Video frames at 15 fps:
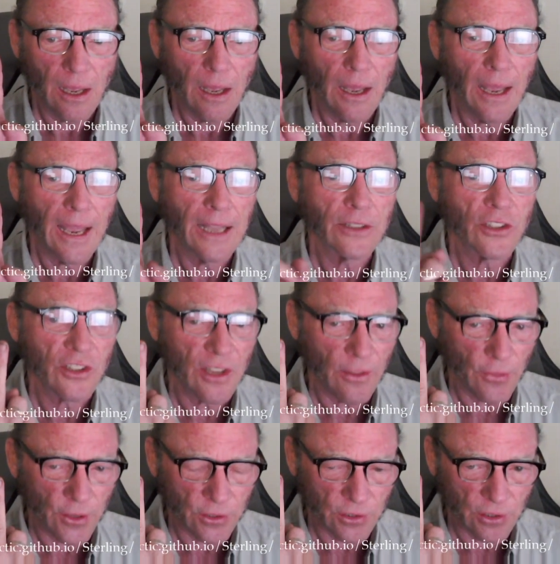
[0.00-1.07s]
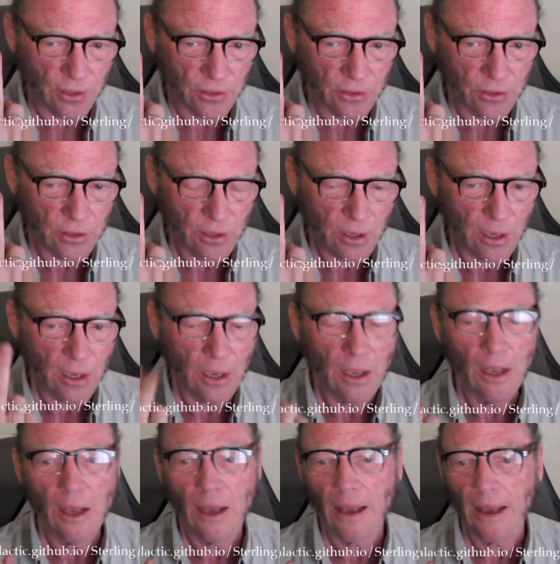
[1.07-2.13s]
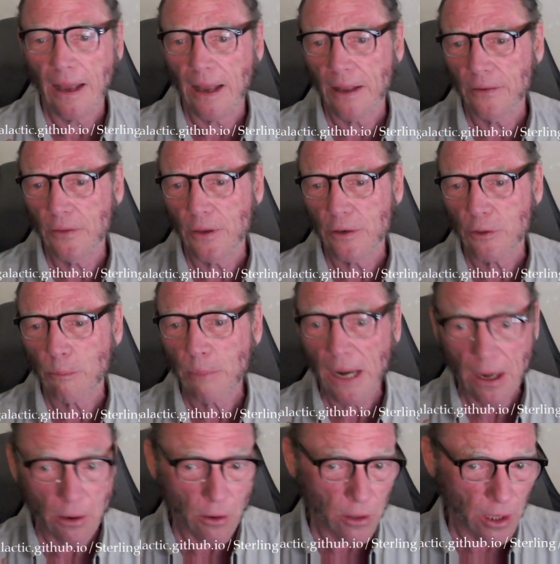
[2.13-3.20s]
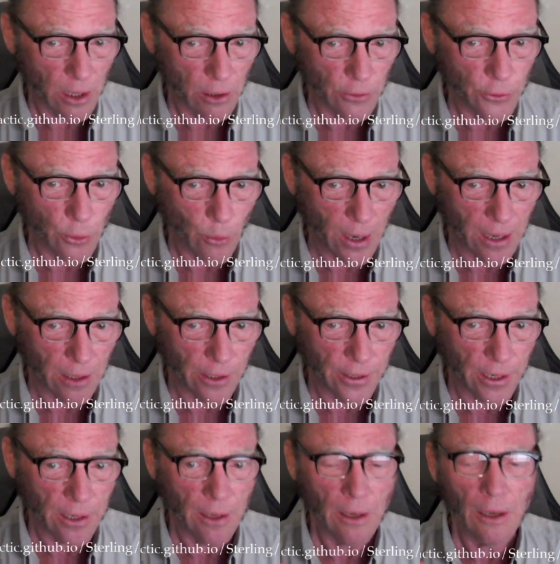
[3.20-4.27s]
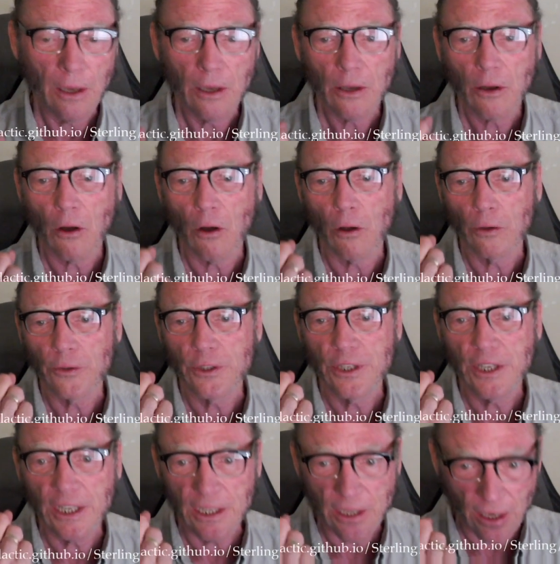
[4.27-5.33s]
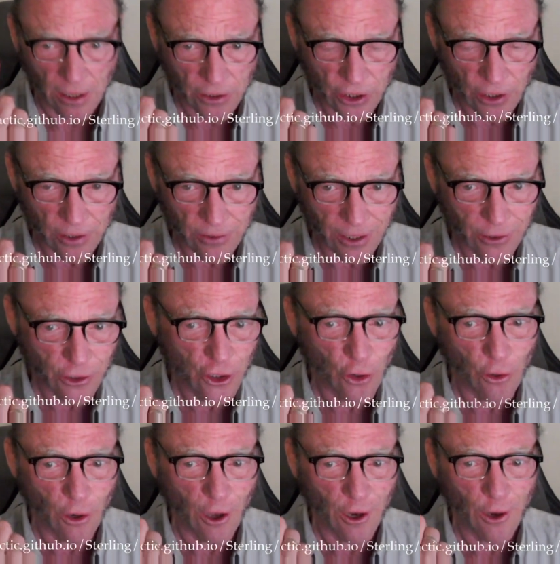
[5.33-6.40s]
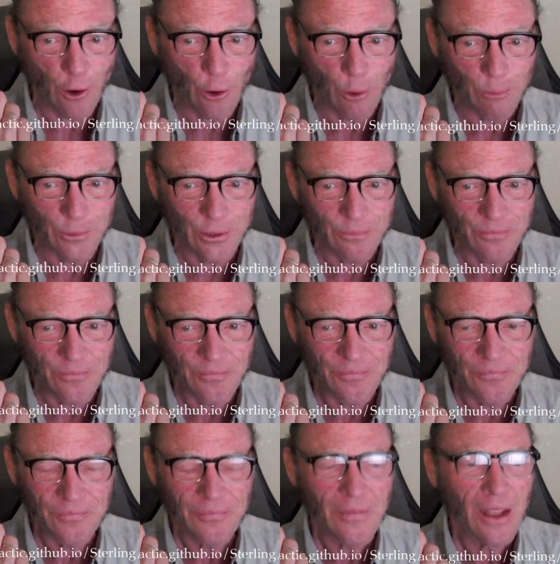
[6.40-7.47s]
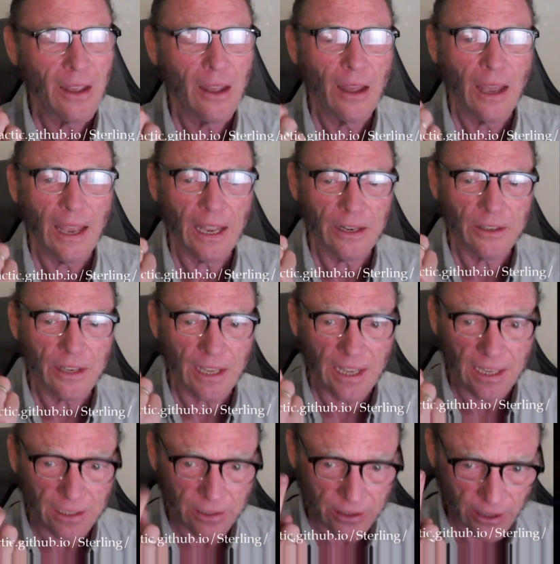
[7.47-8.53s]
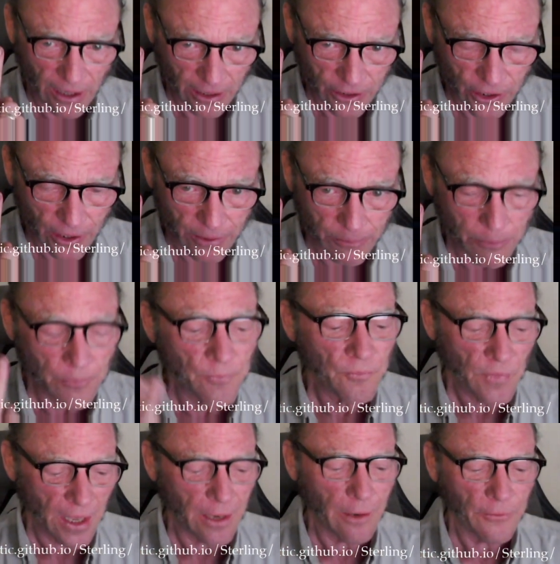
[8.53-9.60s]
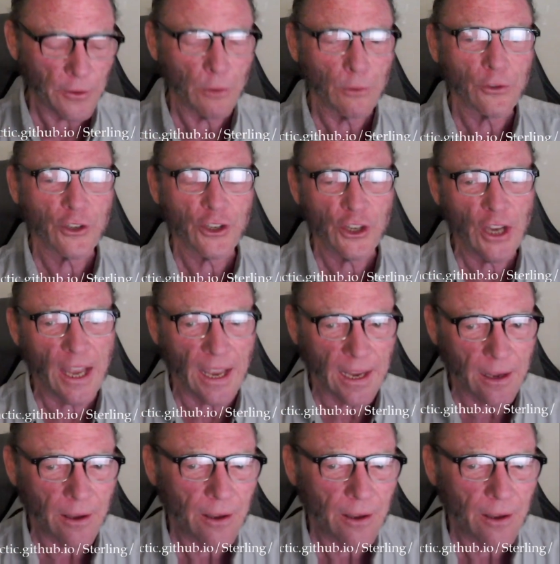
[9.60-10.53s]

and synthesis. And there's a parallel duality called deduction, that's Sherlock Holmes, and induction. And if you check